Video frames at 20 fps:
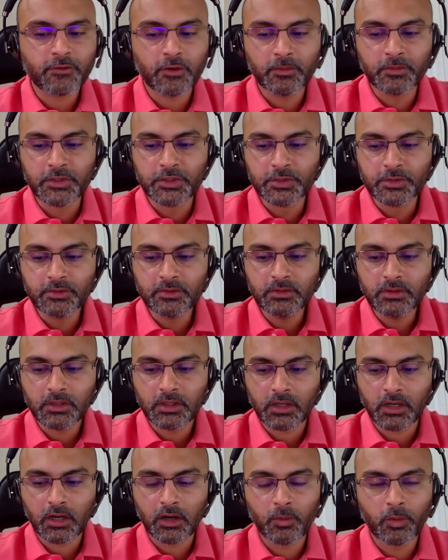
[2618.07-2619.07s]
from you,
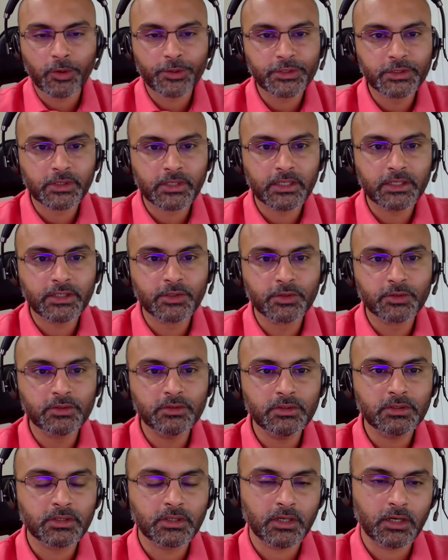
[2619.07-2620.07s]
what you can do,